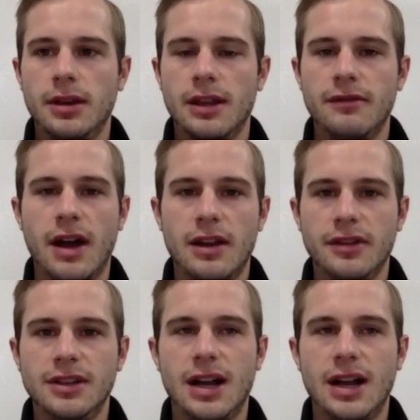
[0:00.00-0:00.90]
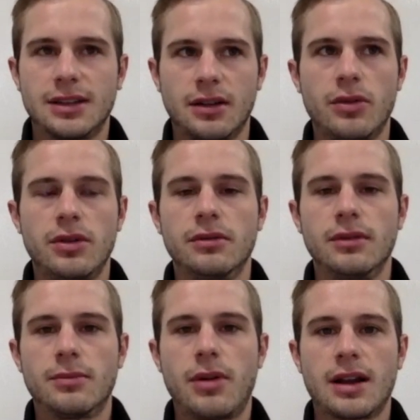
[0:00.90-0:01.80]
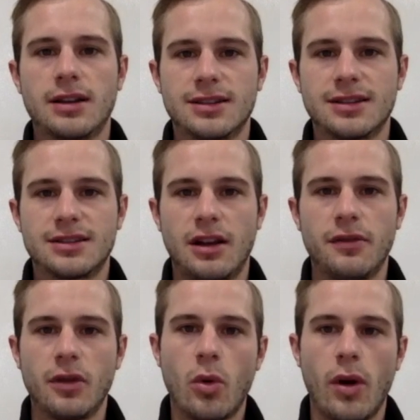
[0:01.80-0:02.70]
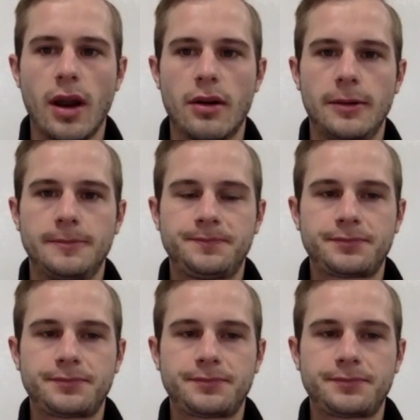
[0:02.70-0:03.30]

but Advaita Vedanta, when you practice self-inquiry,